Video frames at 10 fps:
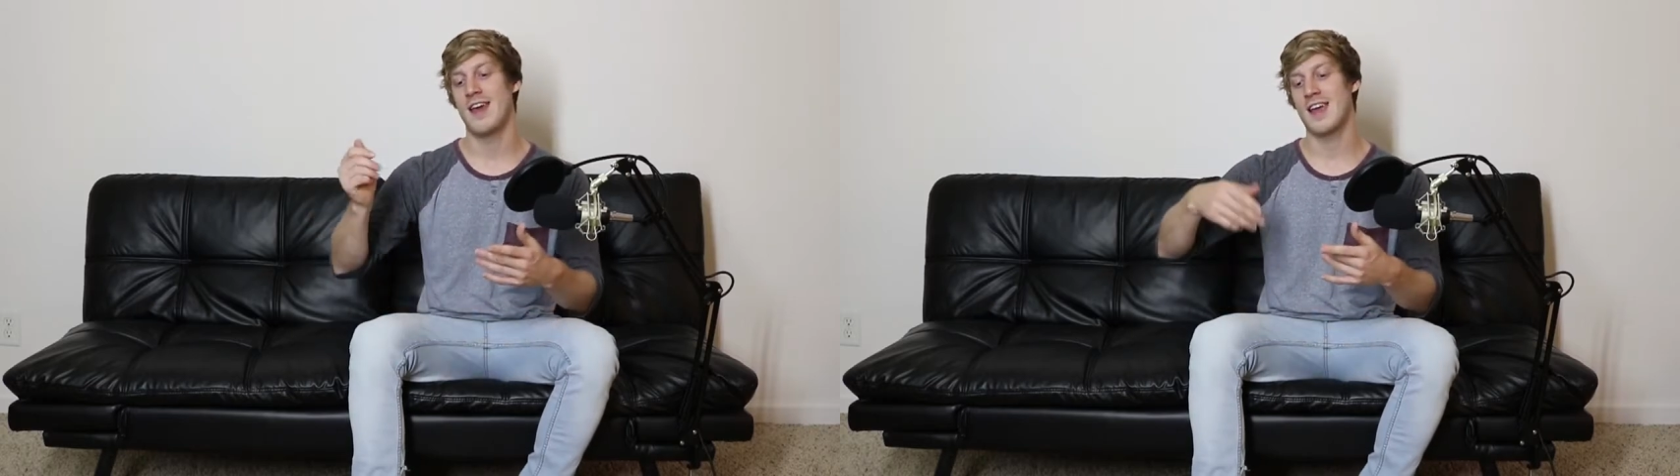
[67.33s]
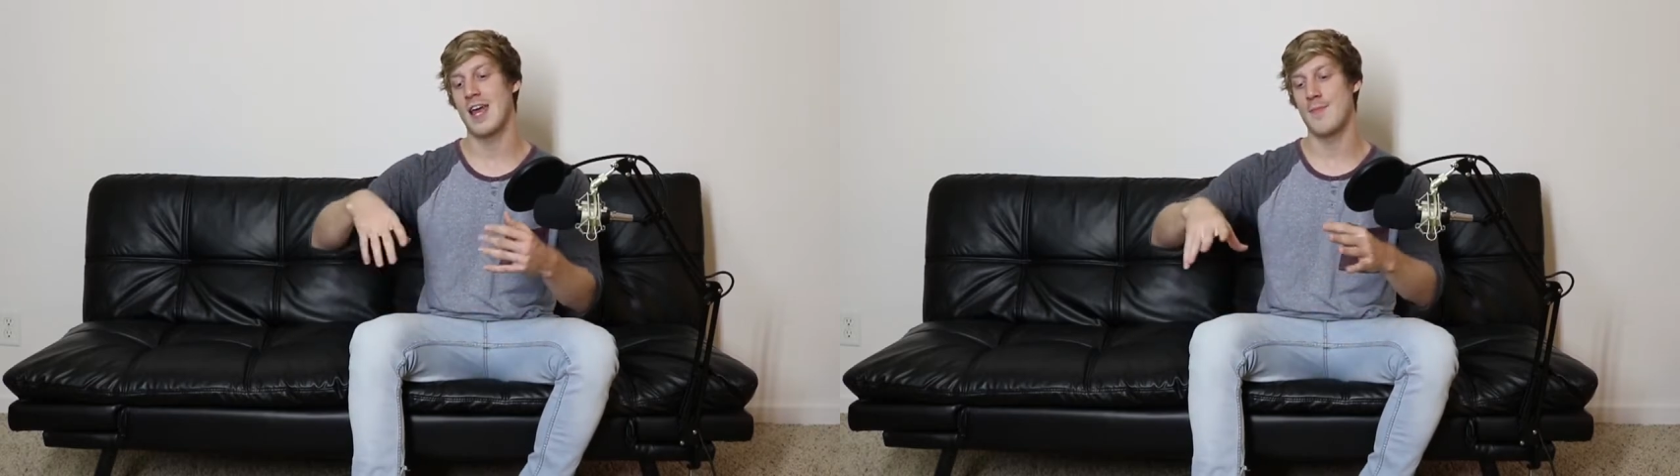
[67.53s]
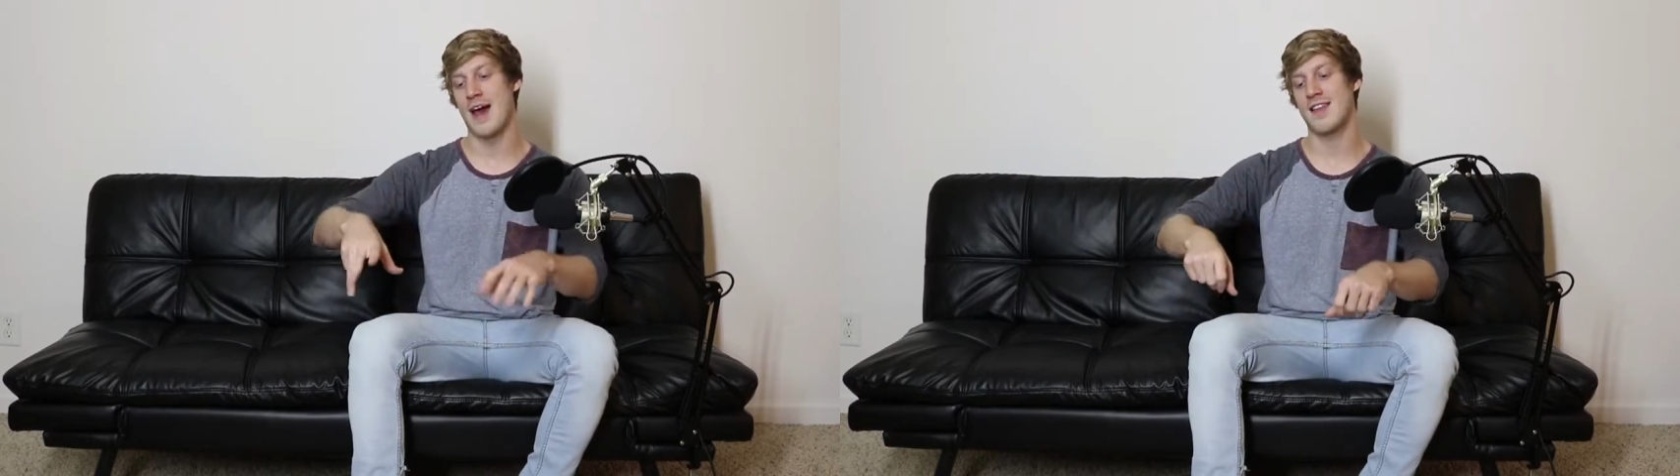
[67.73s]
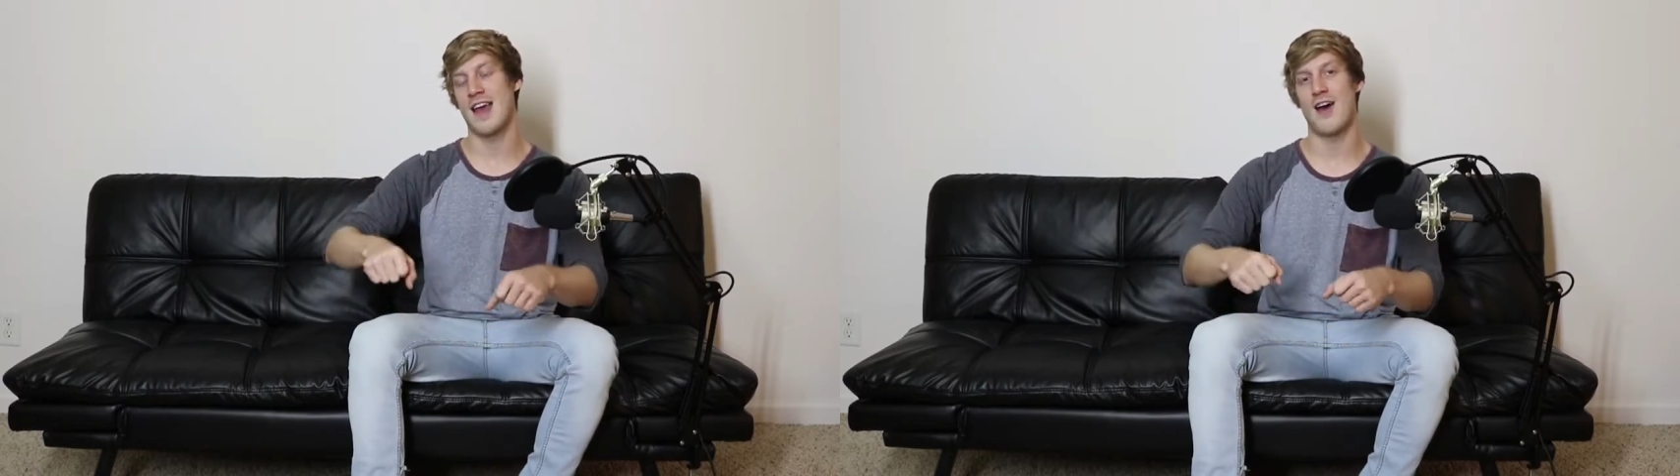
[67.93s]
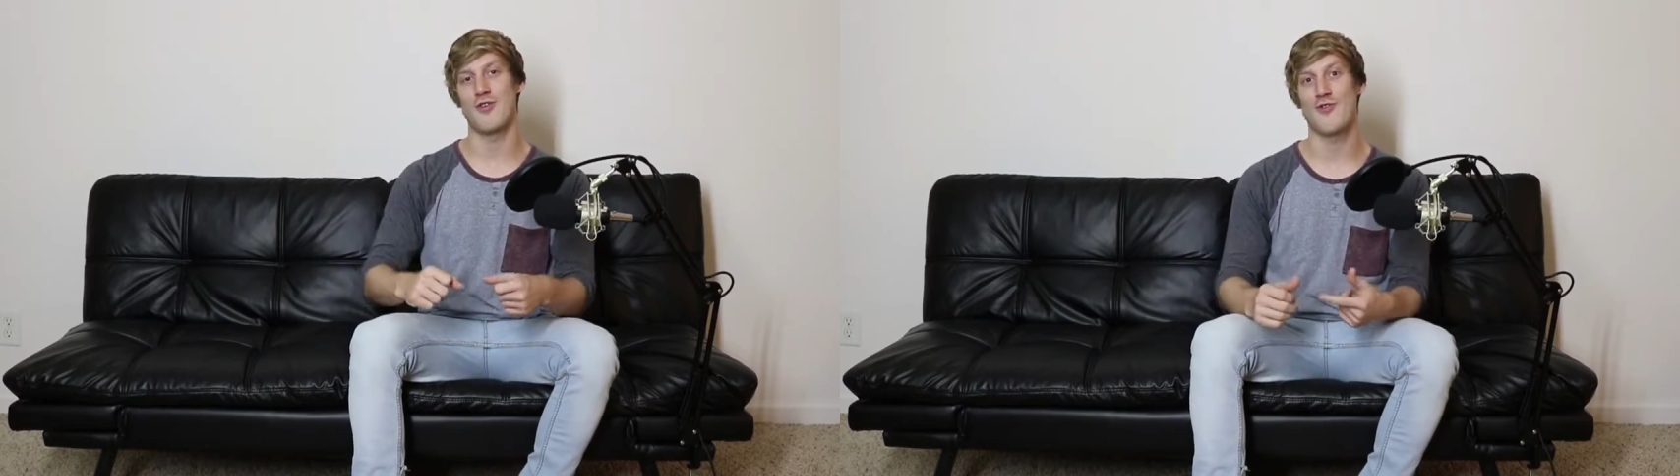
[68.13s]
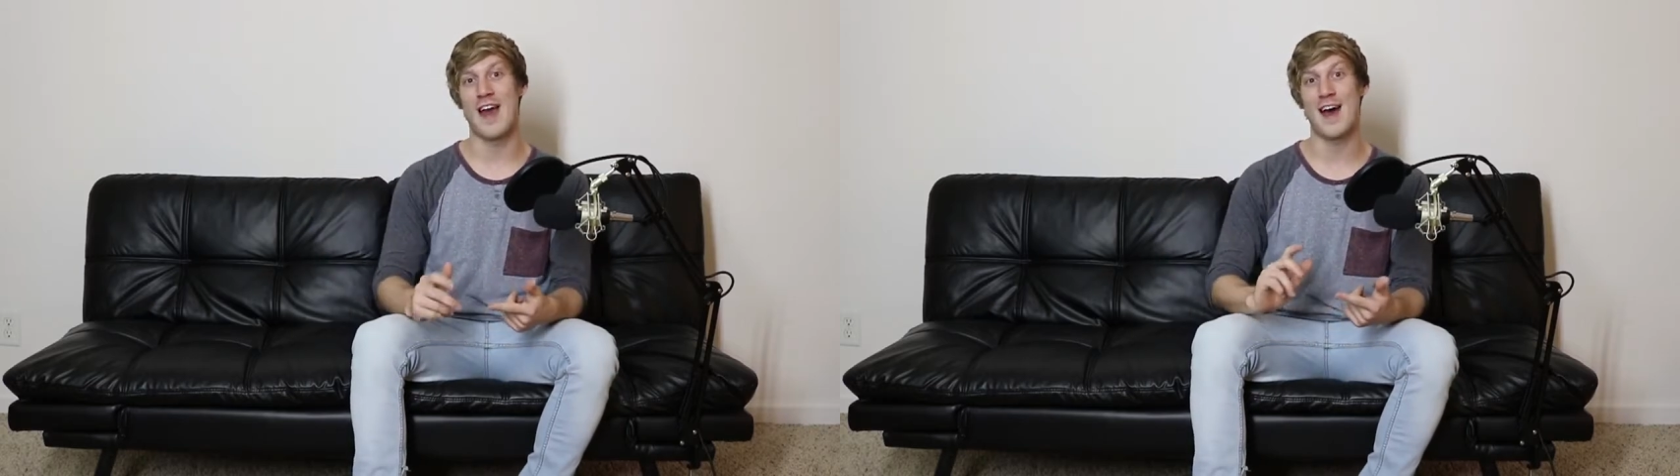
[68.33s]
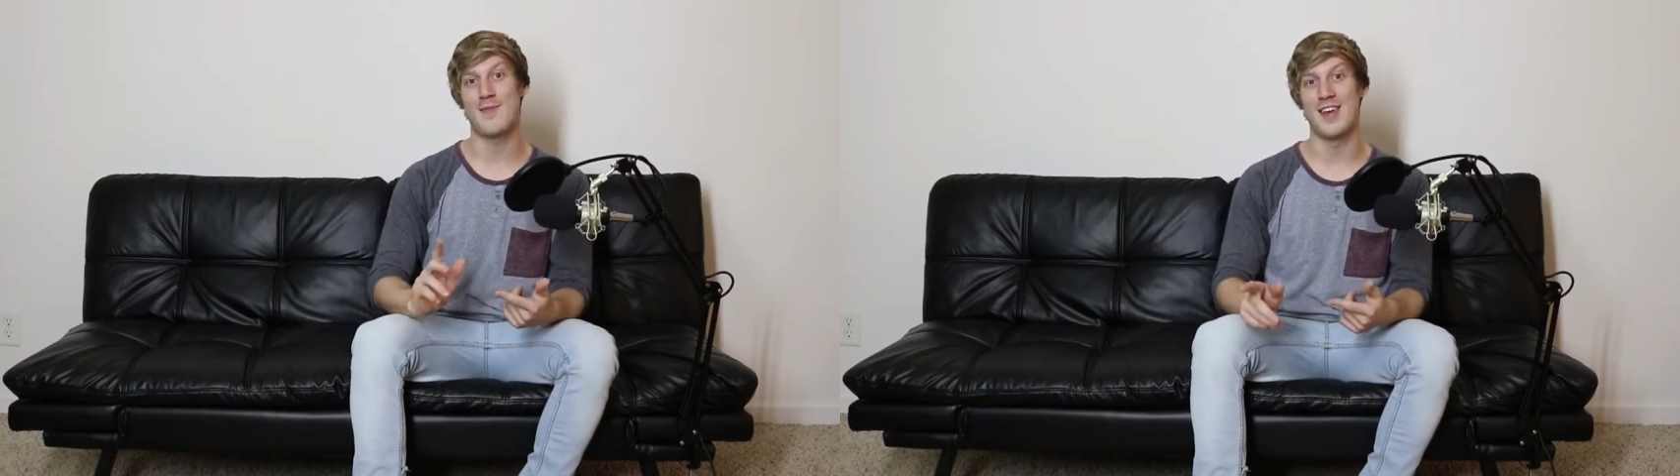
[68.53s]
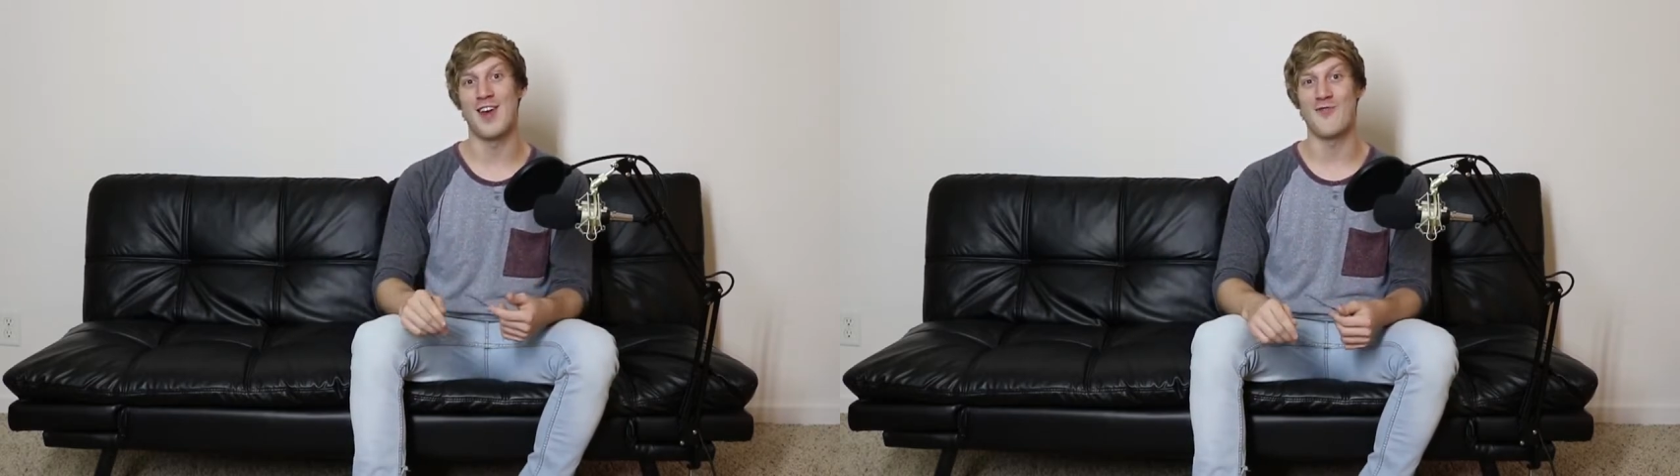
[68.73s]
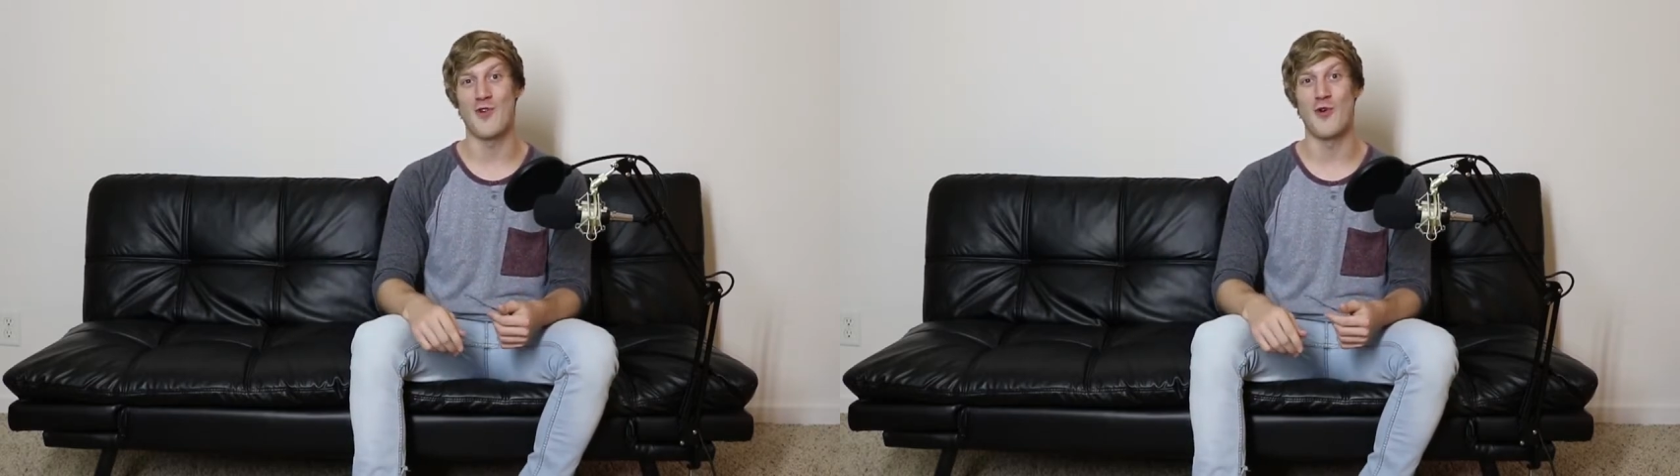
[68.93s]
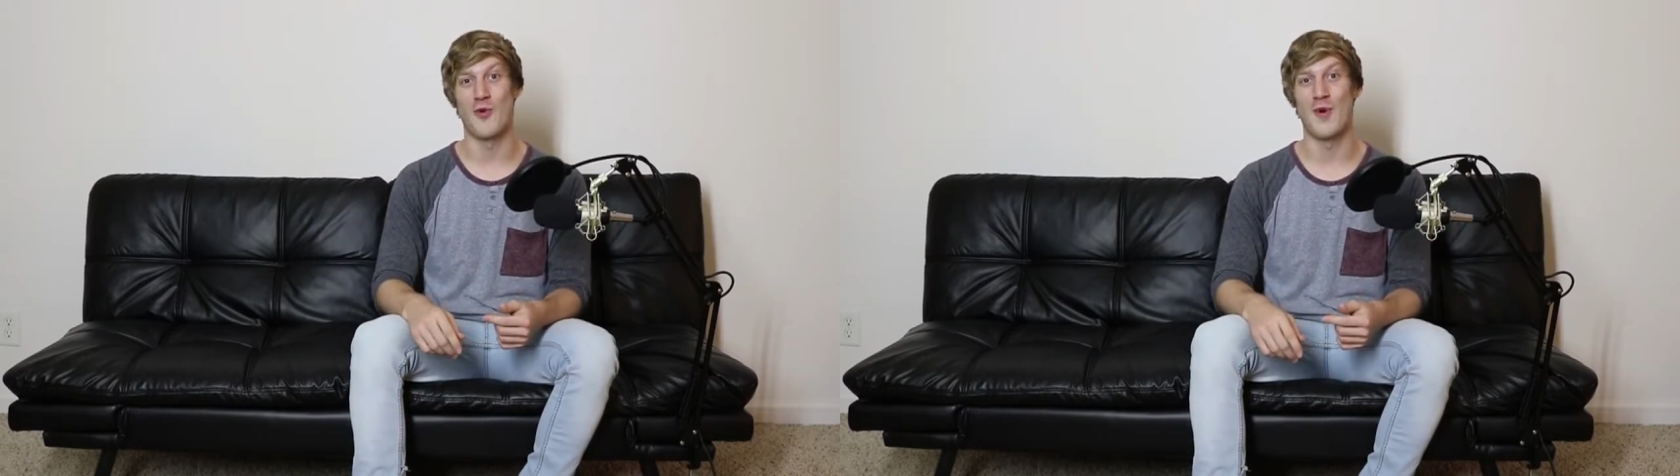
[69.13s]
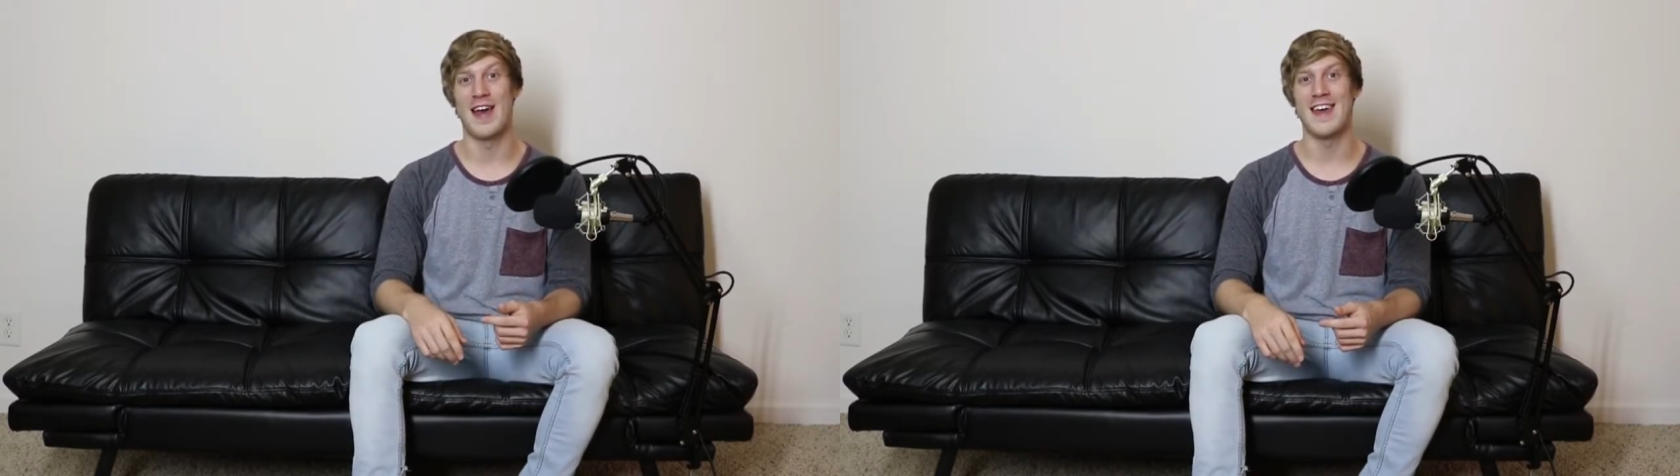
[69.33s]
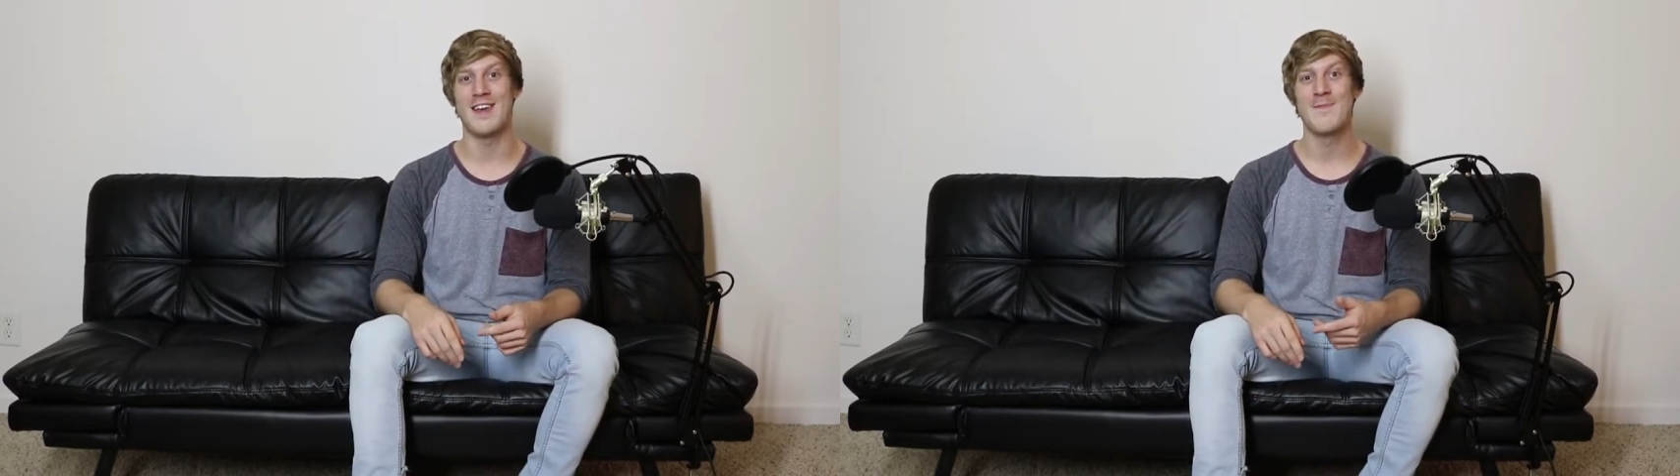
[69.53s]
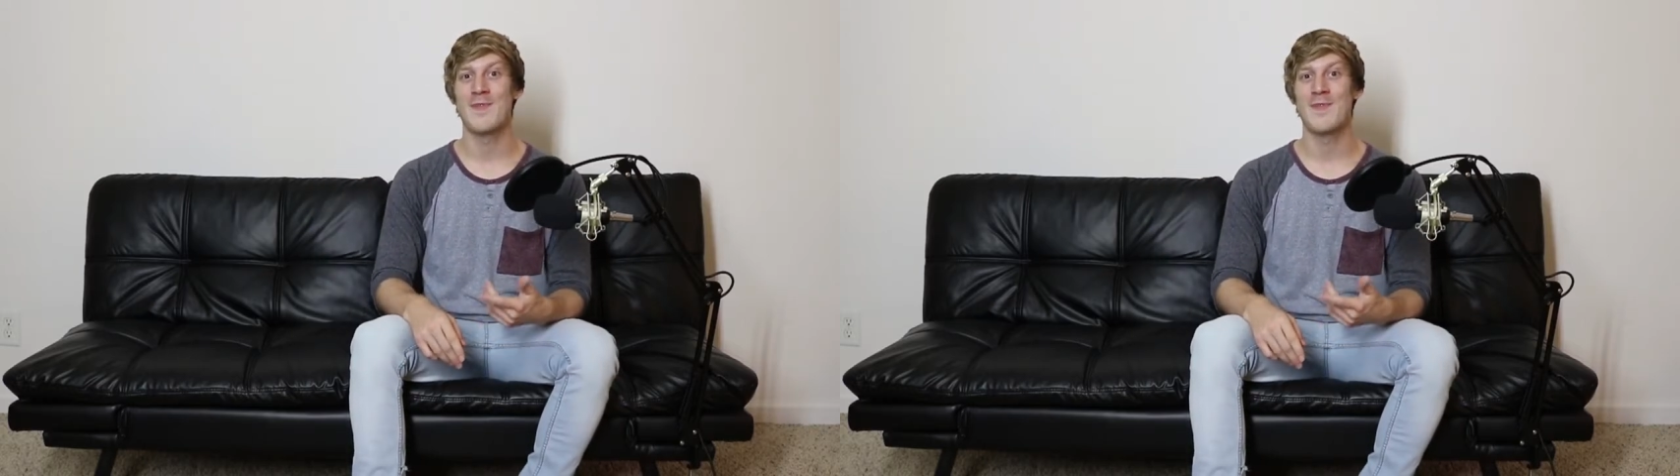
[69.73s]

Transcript: came back down, grabbed it and rode away.